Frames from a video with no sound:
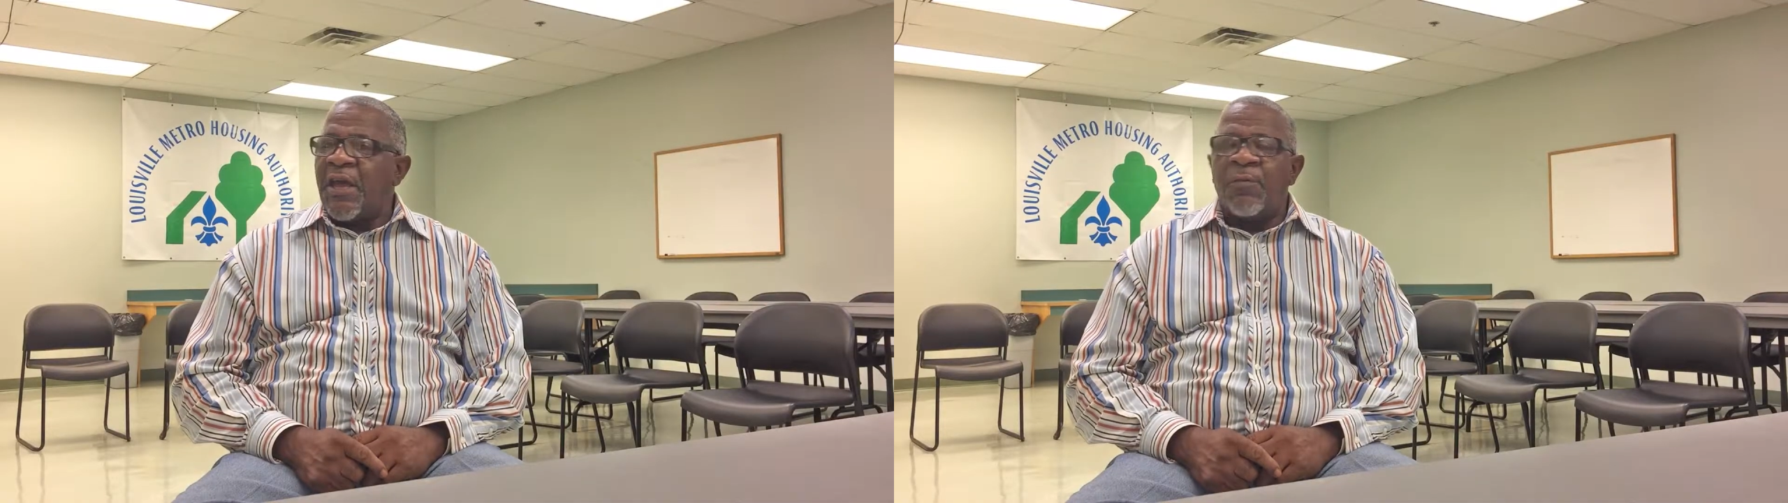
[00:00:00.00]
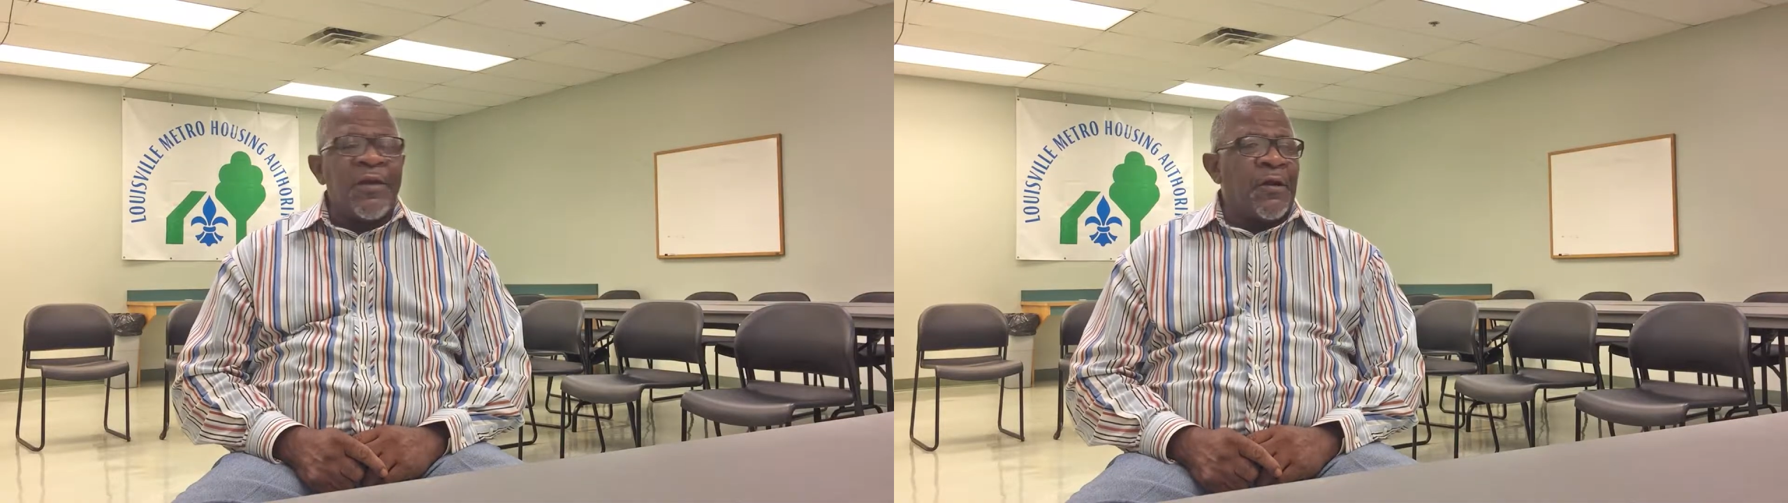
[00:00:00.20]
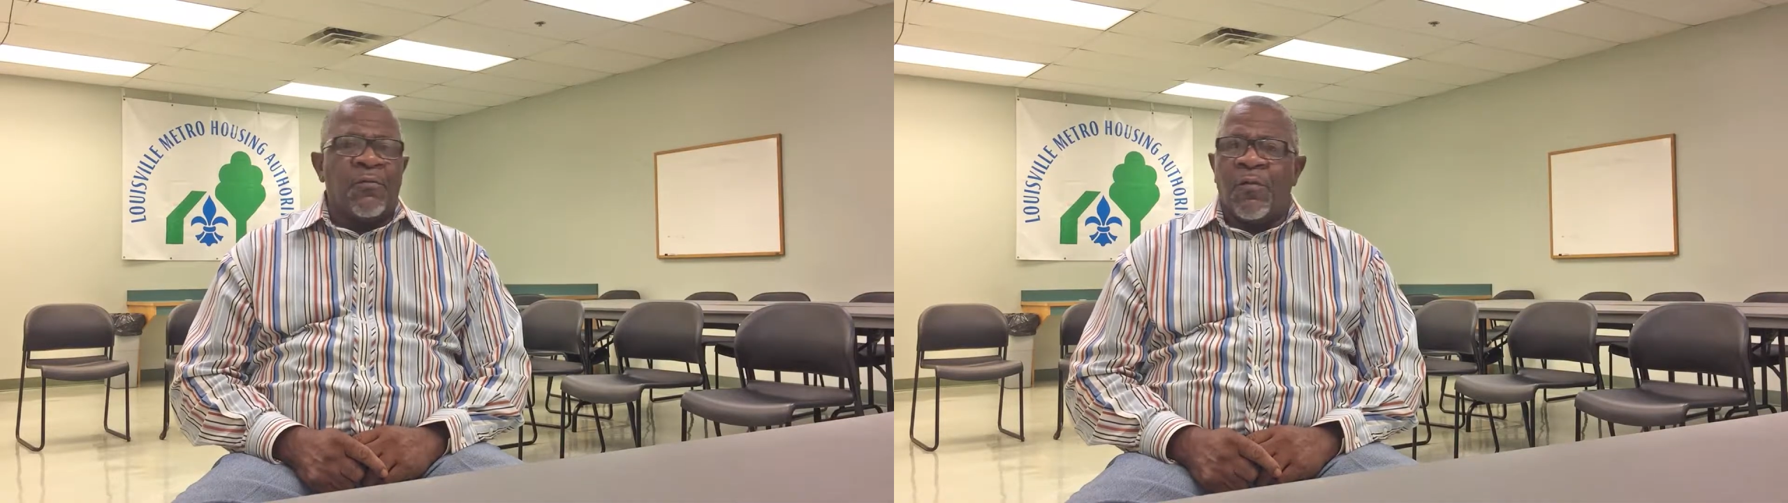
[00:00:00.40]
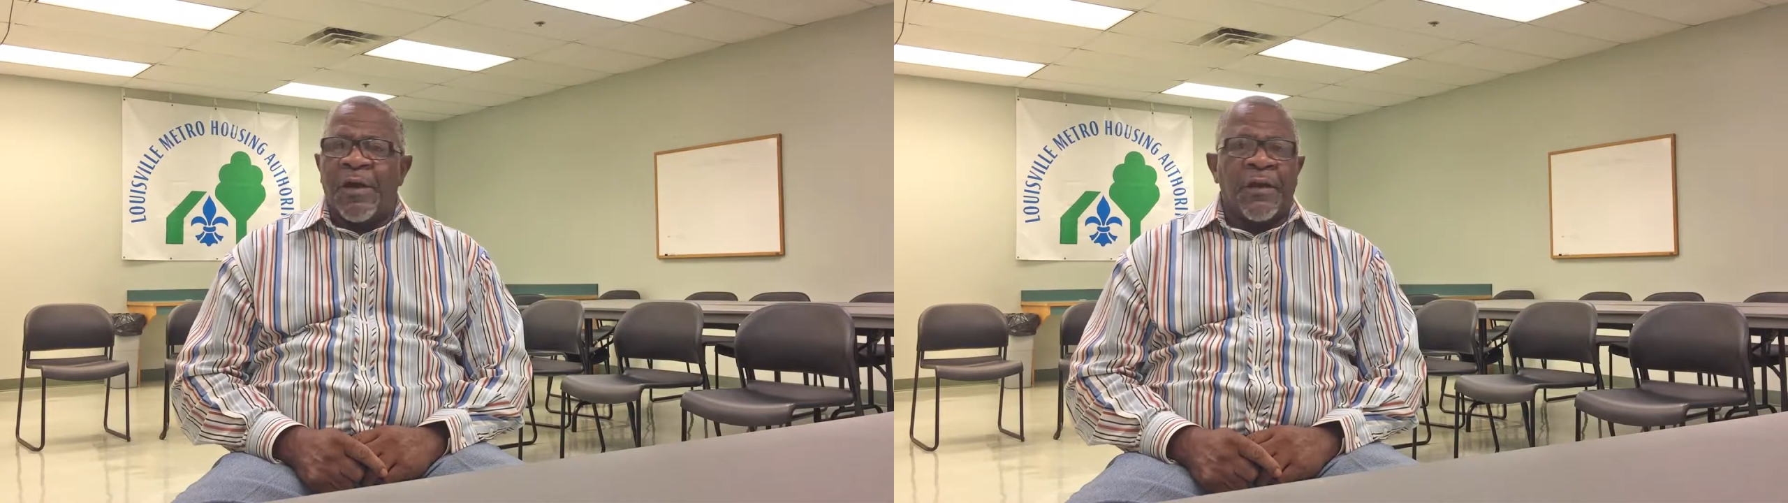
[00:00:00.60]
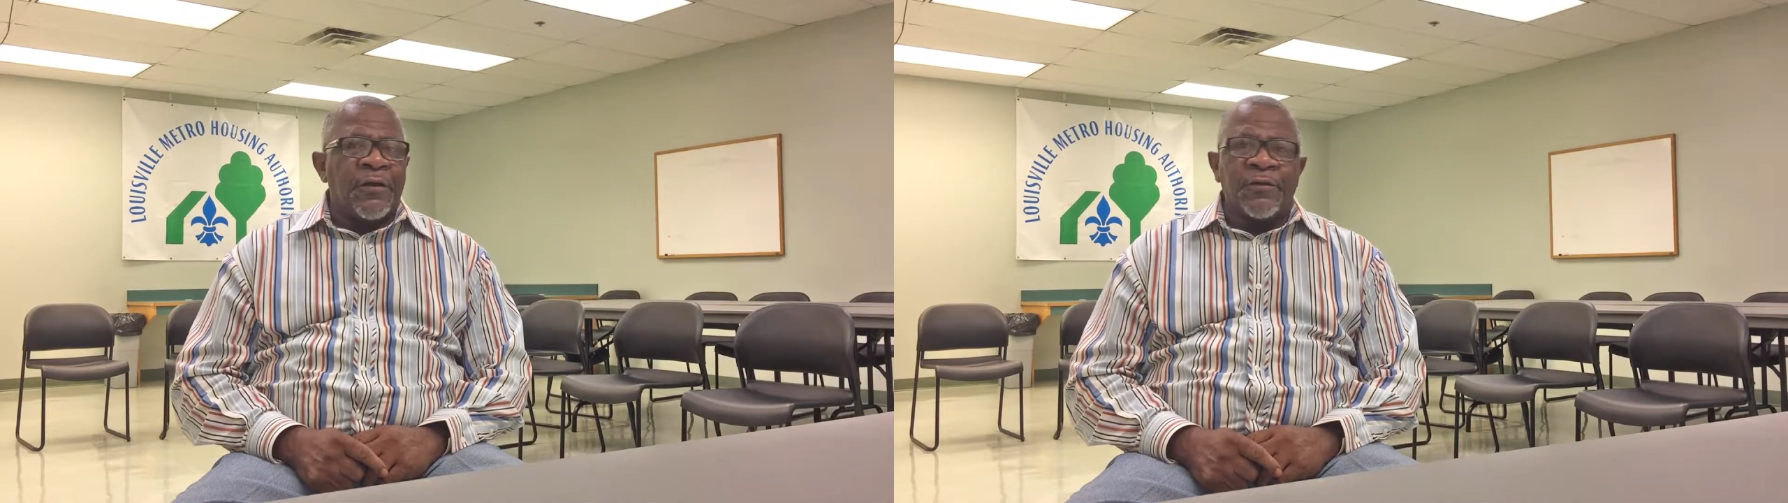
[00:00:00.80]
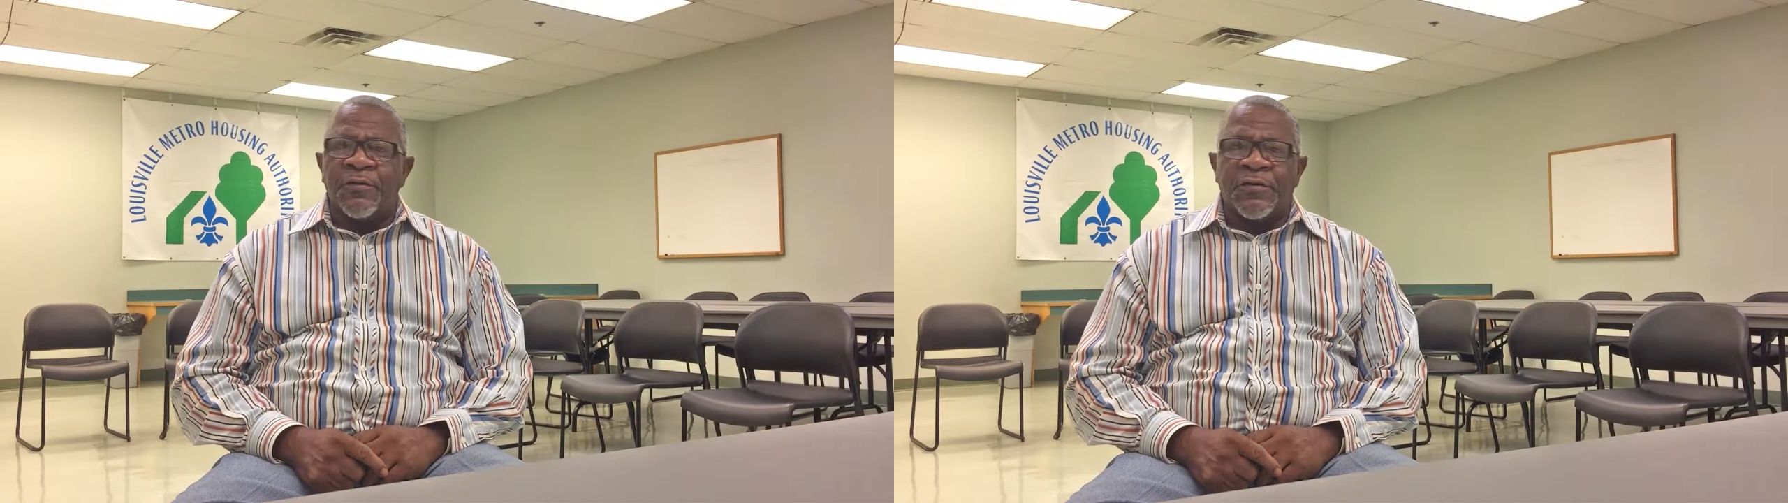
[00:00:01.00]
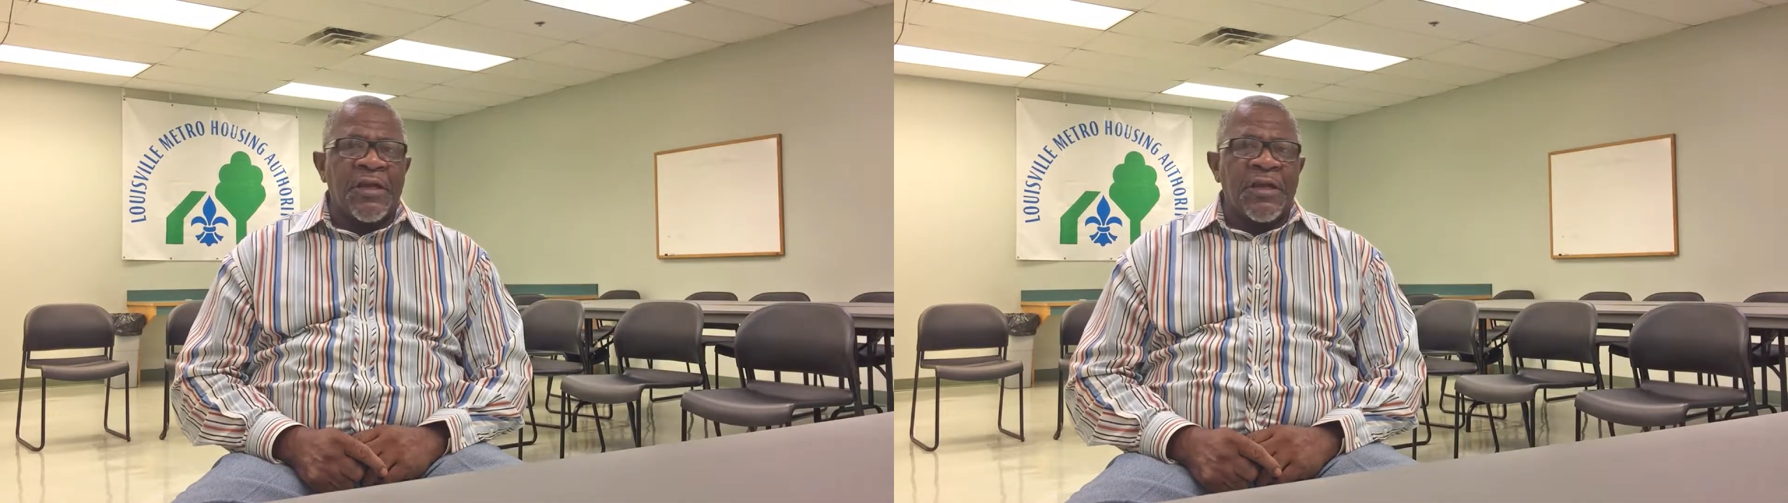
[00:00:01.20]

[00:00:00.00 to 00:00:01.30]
and we don't want to lose